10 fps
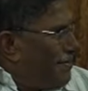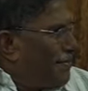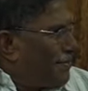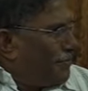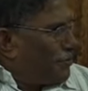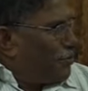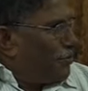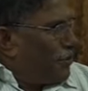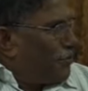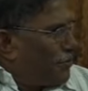Some
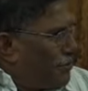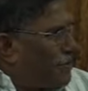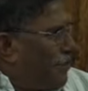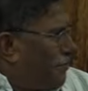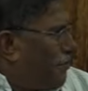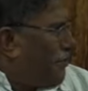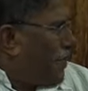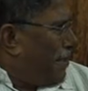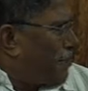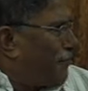stupid questions have to be
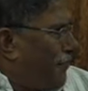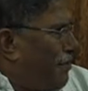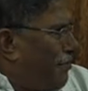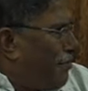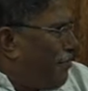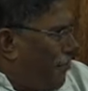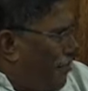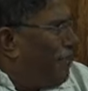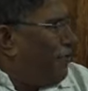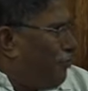asked to find out
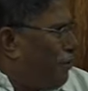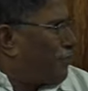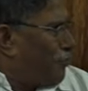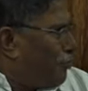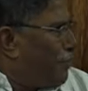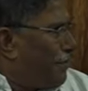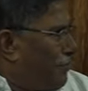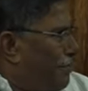really who is stupid.